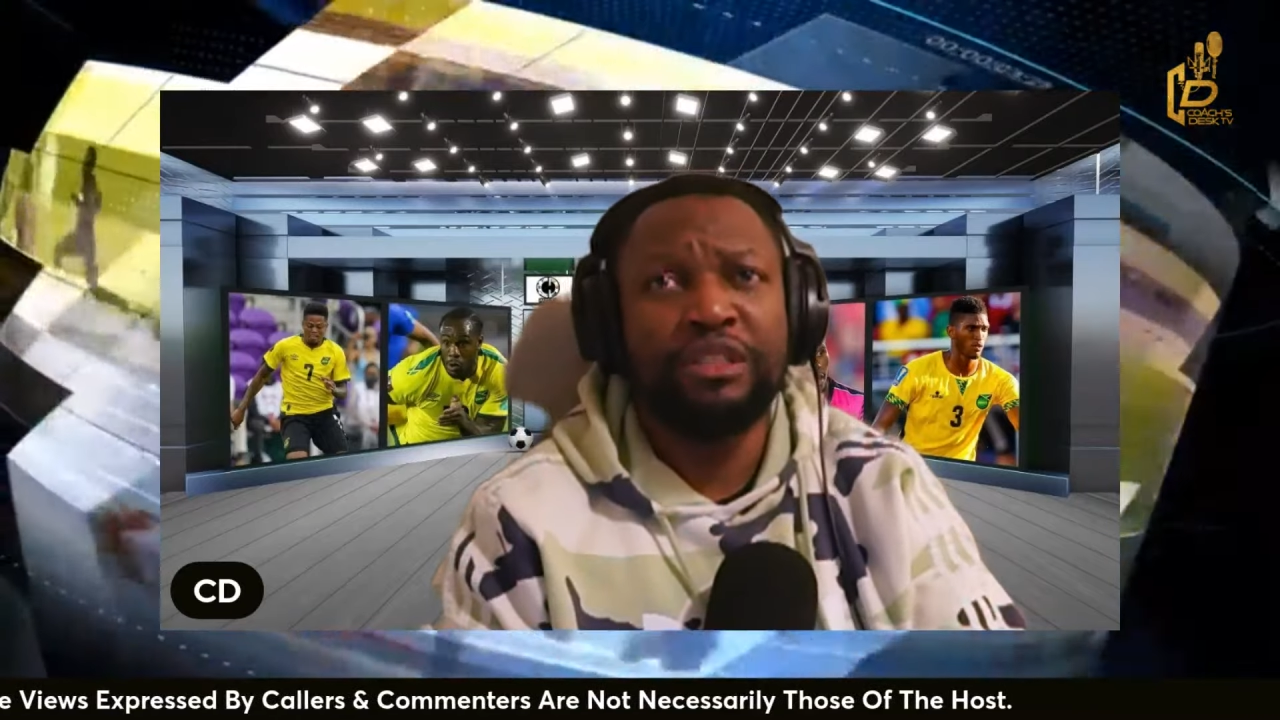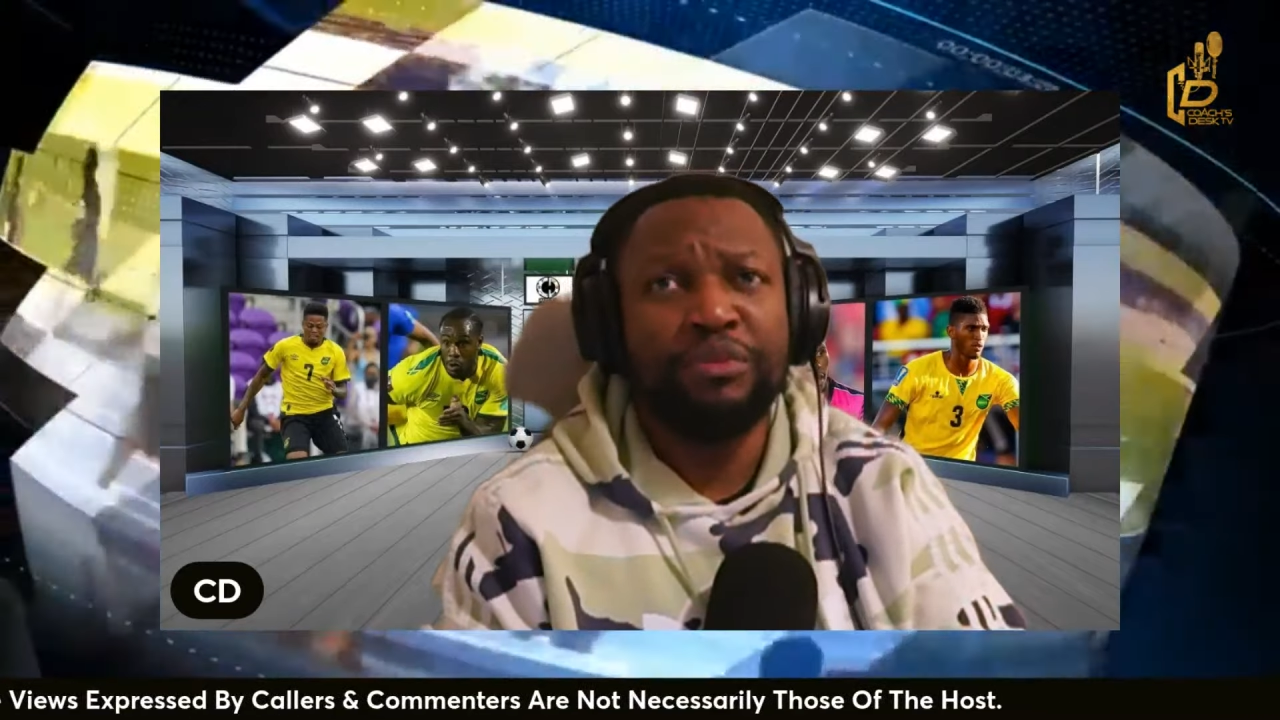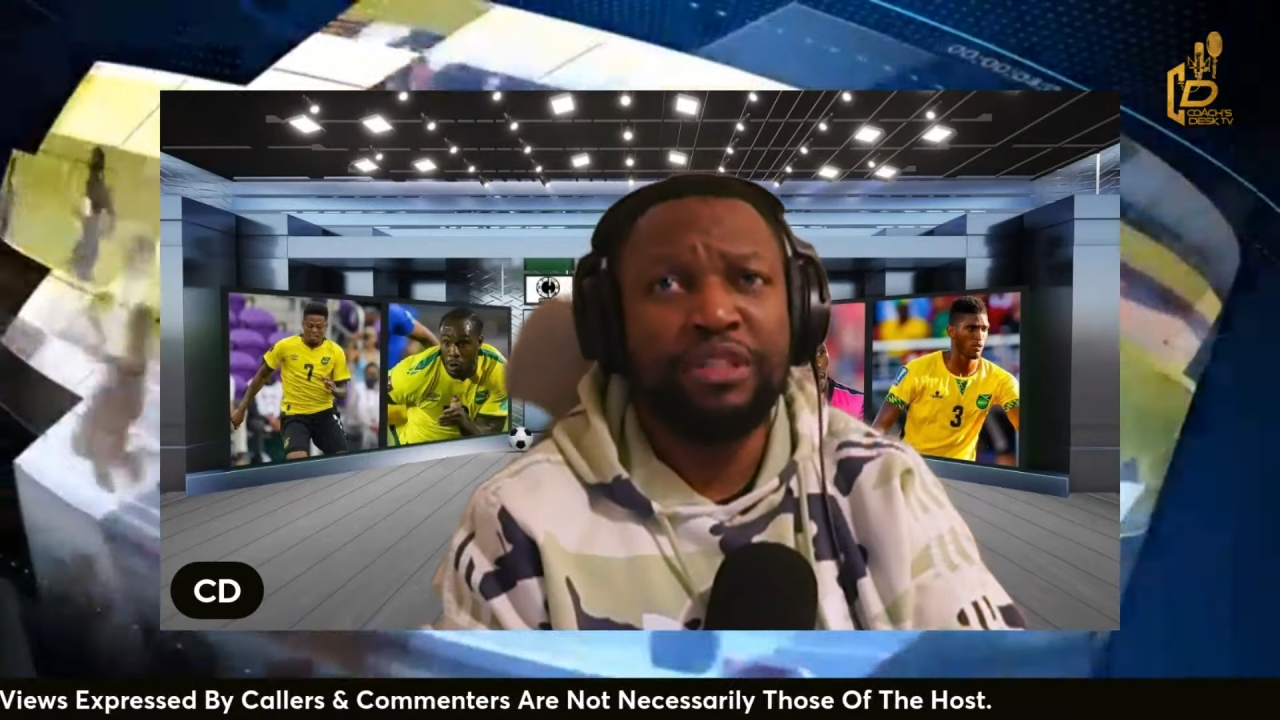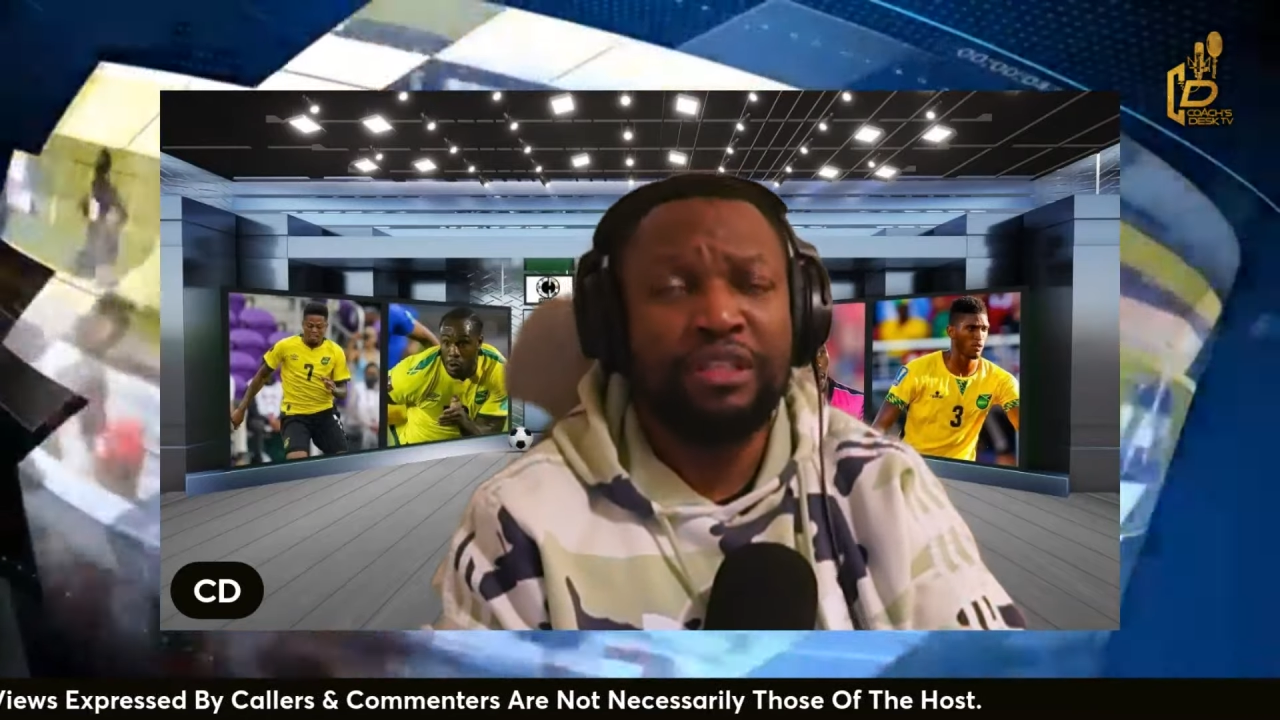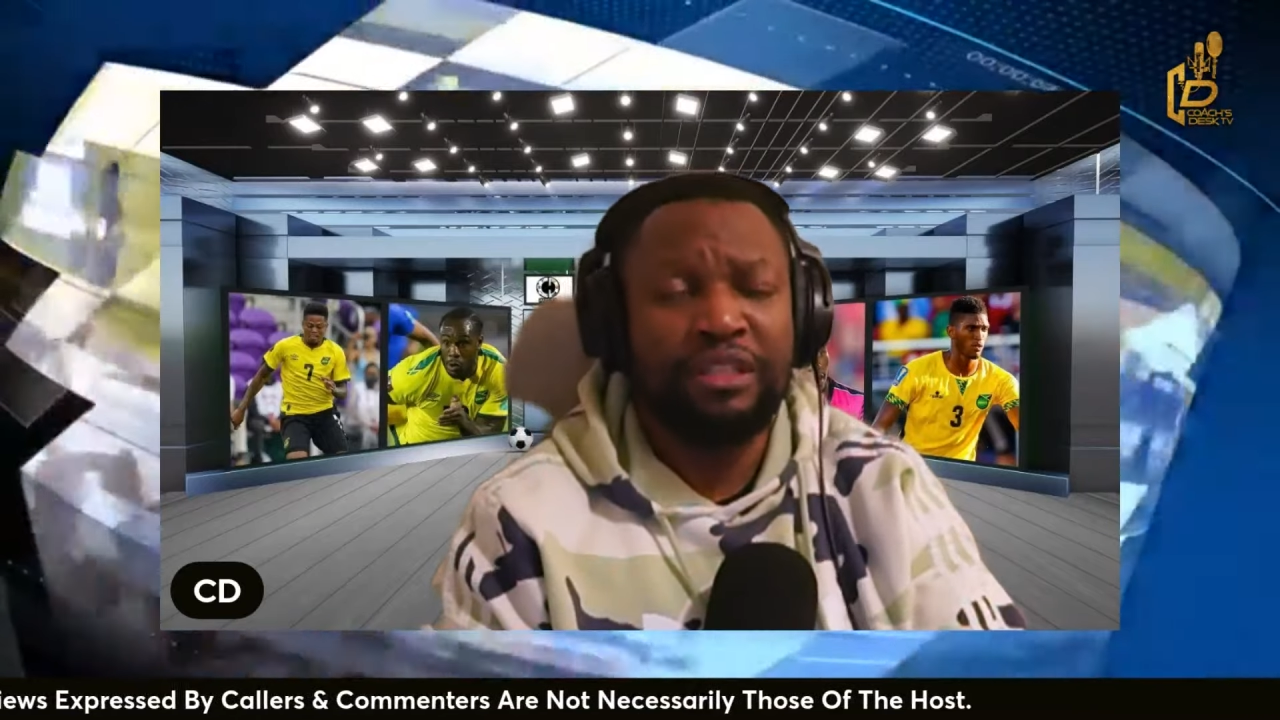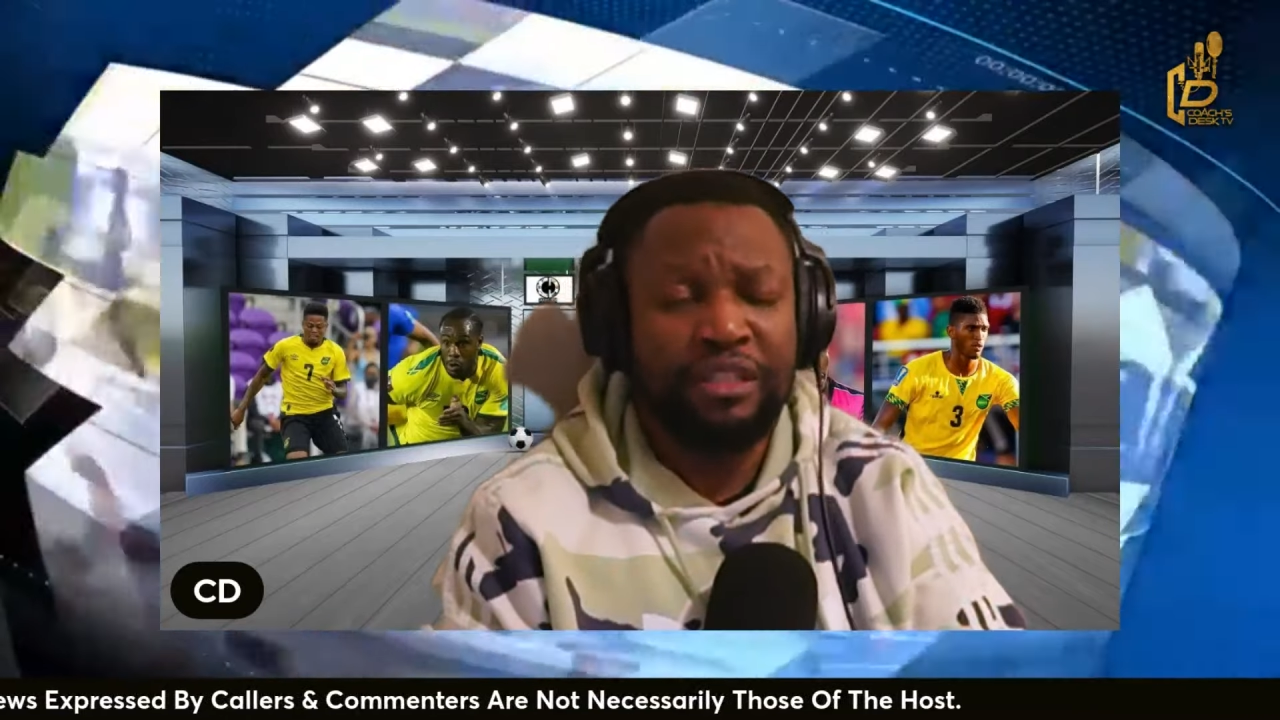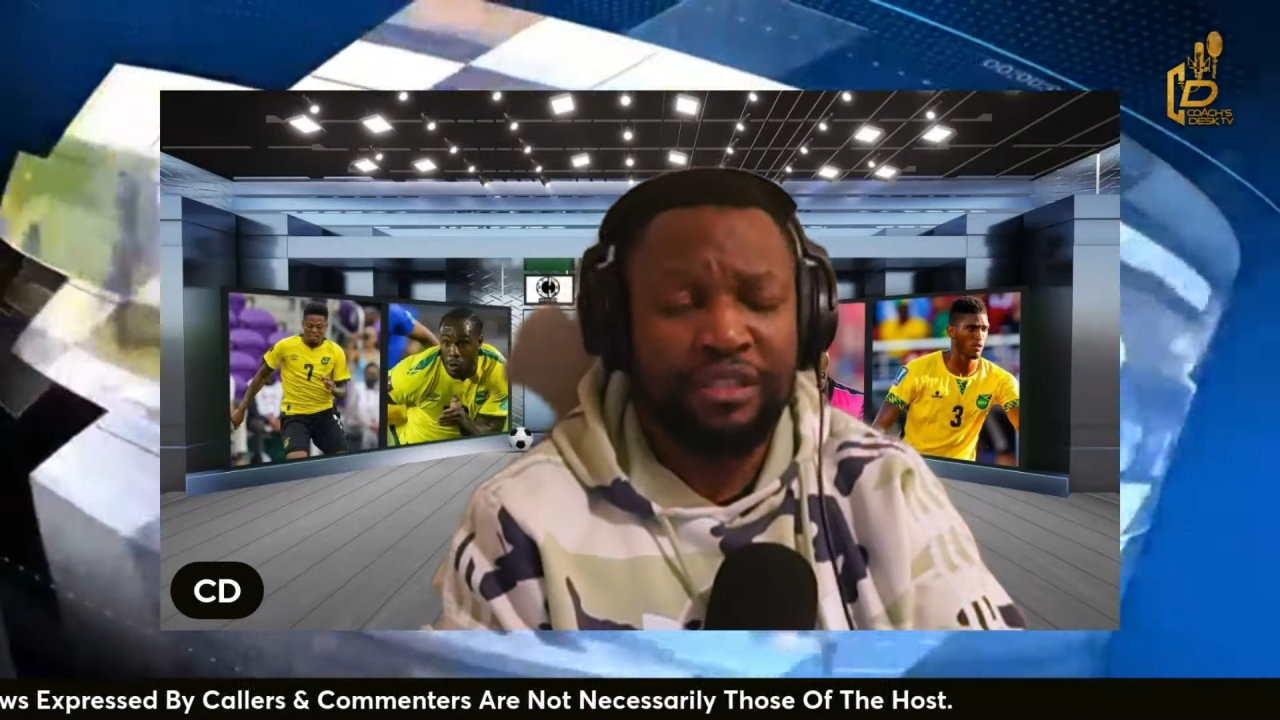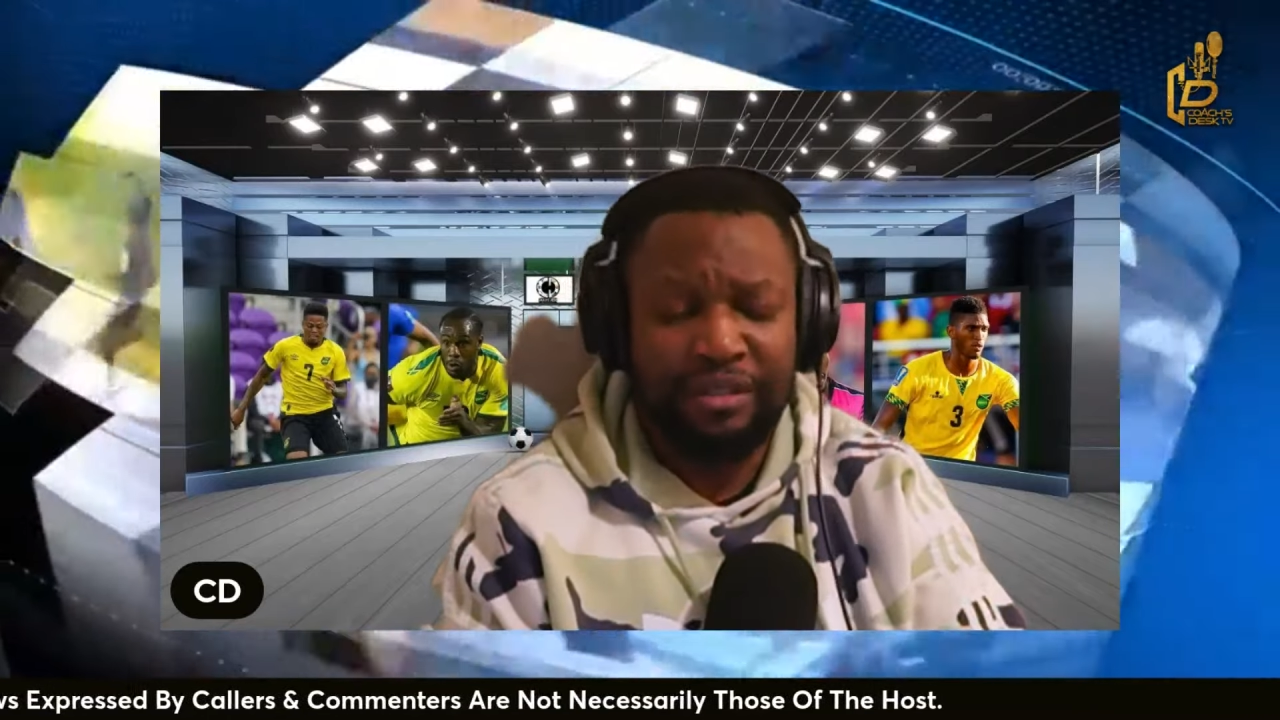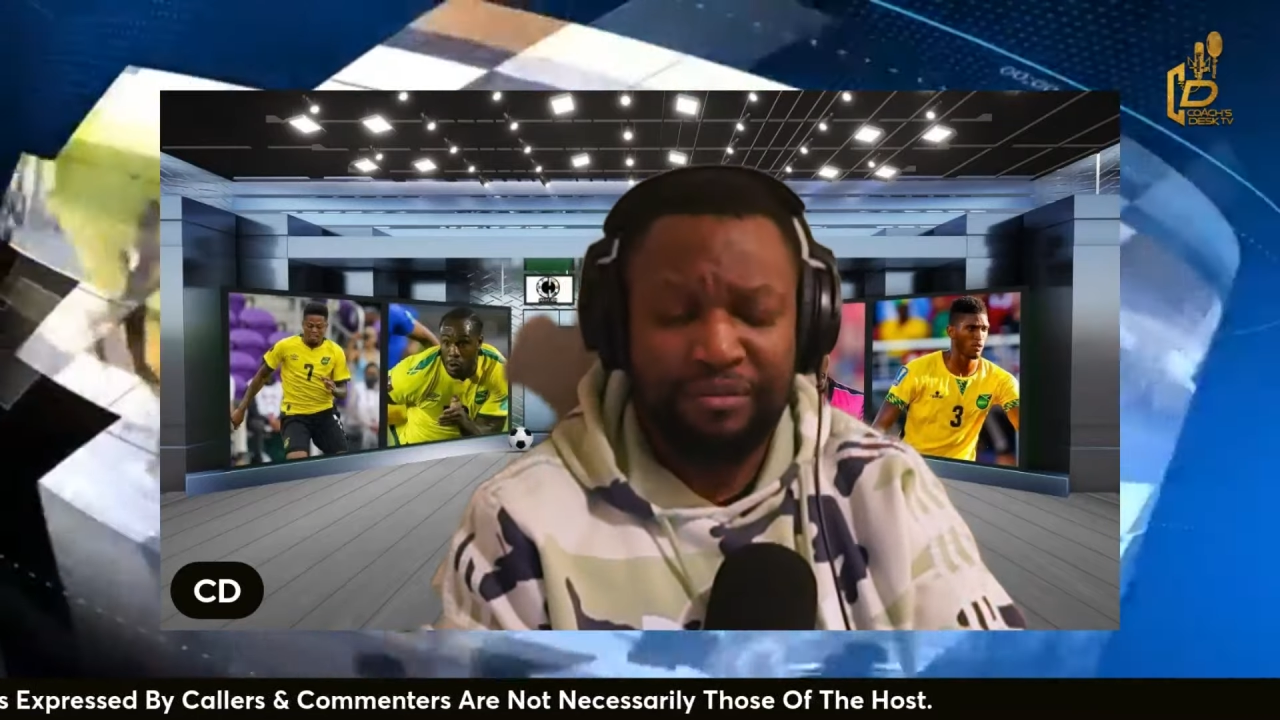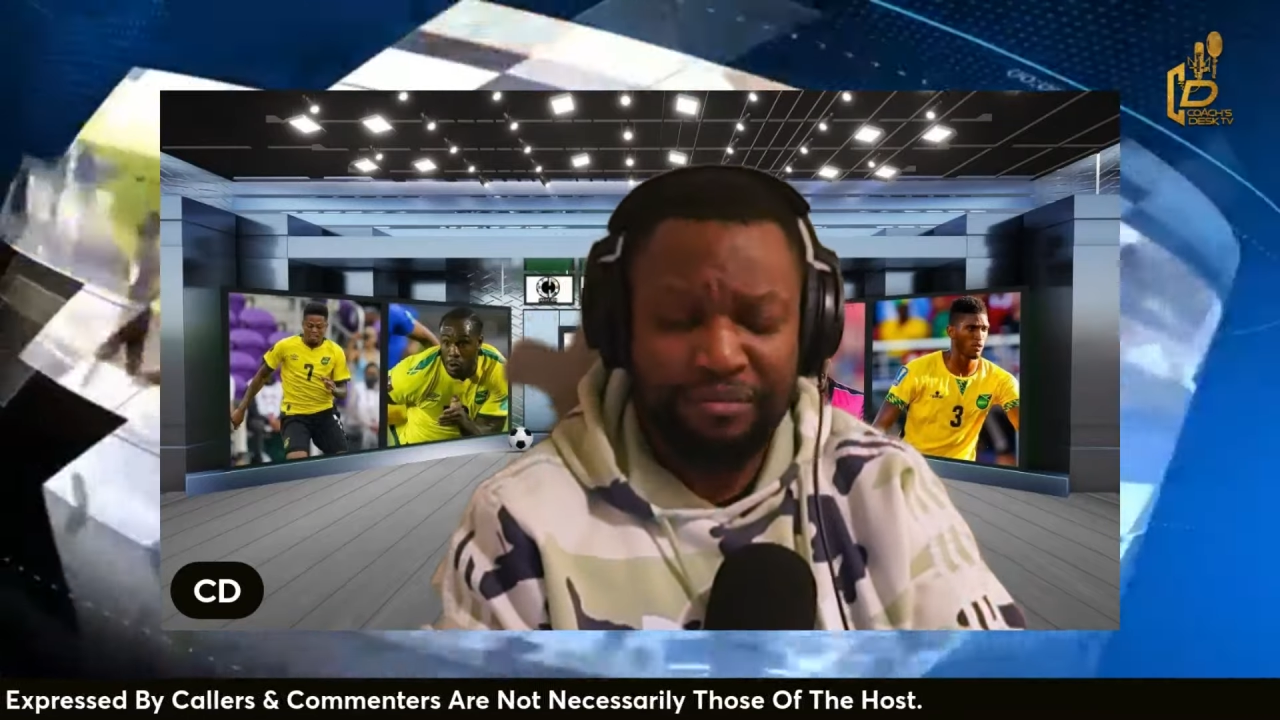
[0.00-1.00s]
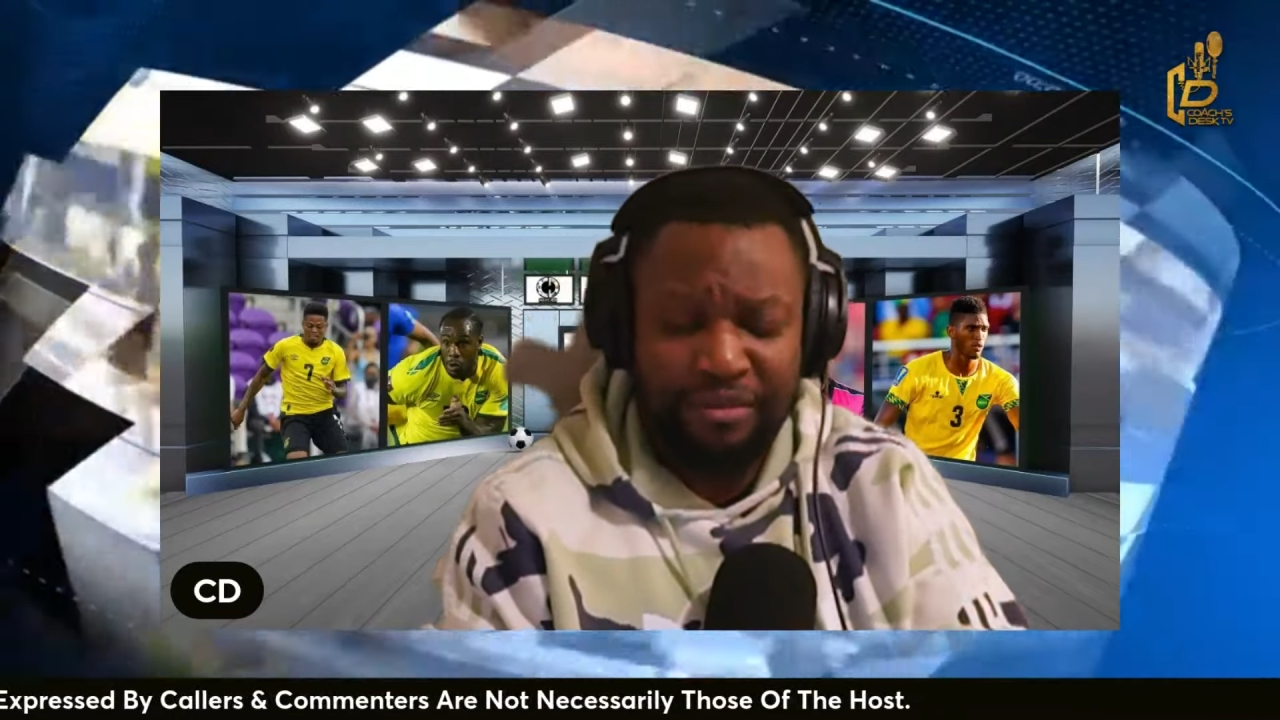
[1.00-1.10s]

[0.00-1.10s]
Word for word: meter there,